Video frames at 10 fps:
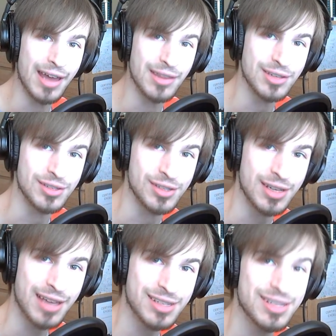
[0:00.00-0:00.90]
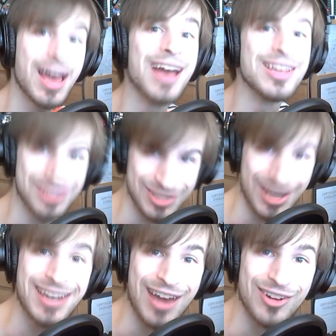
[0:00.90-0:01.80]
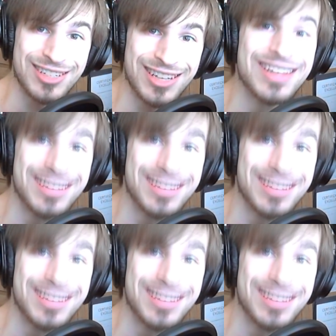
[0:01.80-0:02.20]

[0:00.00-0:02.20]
And this is CS, signing out.